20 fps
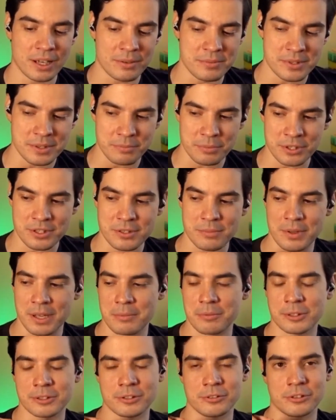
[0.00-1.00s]
I'm supposed to be
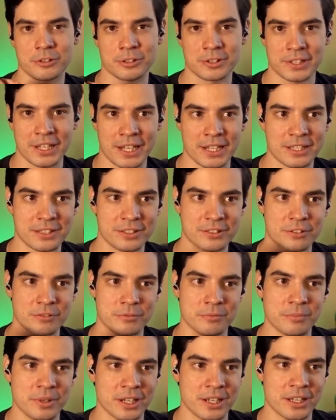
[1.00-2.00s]
able to connect
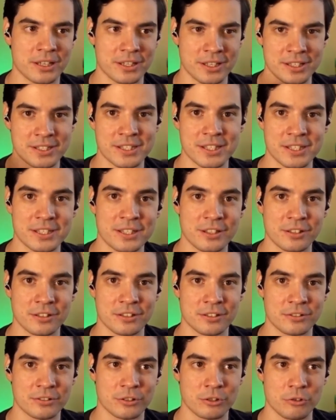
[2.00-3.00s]
to my
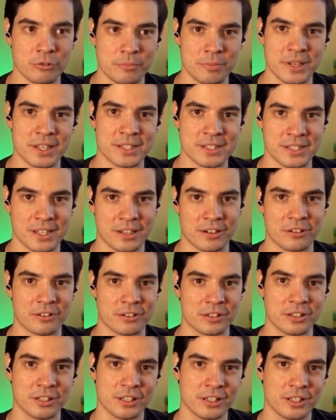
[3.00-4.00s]
existing code base
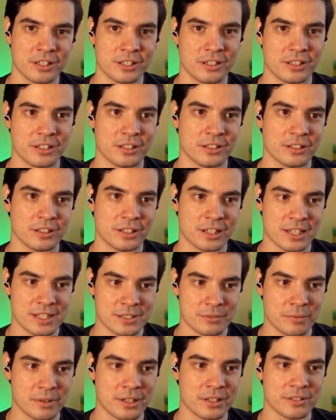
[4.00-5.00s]
there
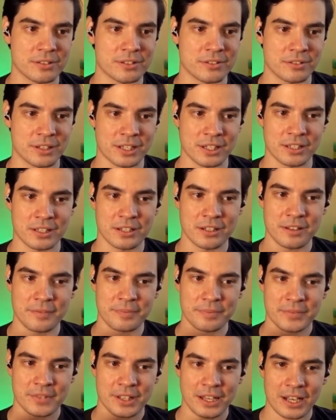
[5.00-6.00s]
as well. So like,
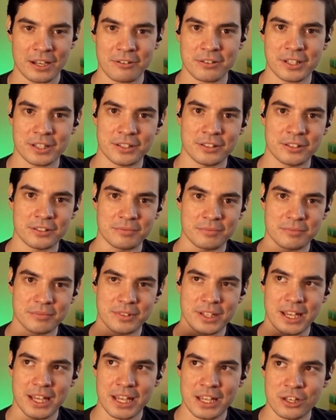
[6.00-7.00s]
how can an
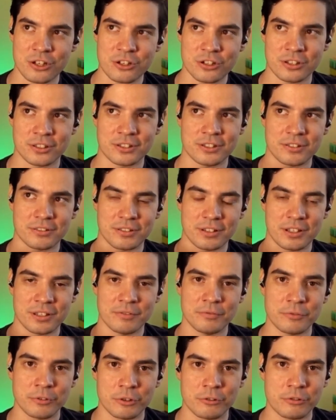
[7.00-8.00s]
agent
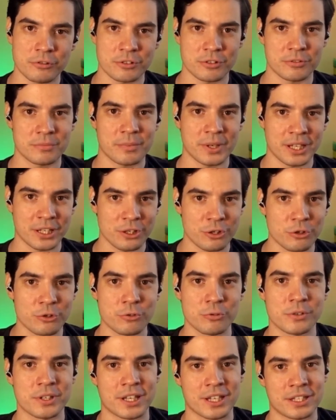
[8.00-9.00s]
invoke my
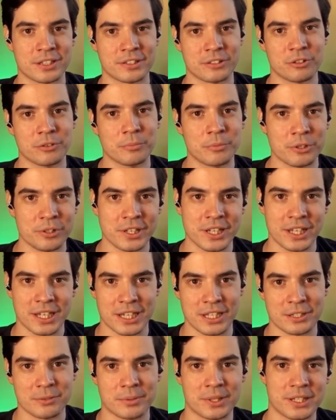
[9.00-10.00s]
code and
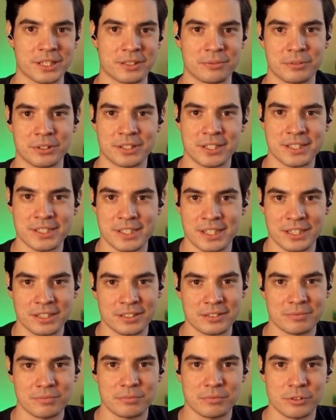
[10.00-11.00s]
communicate with it? What does
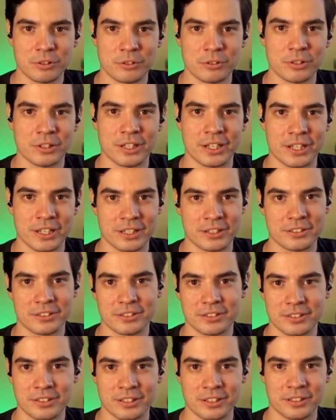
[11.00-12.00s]
that look
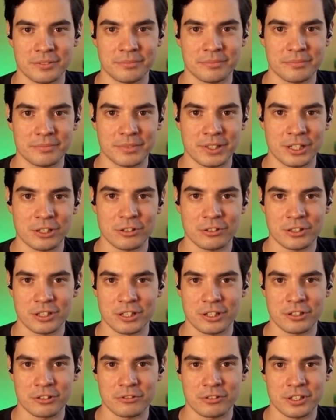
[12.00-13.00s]
like in
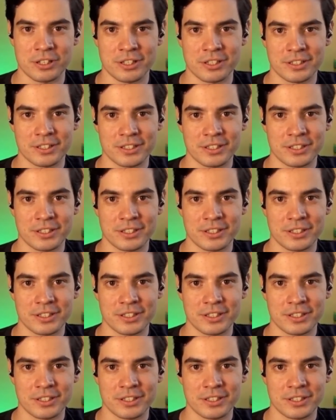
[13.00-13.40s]
Kotlin code?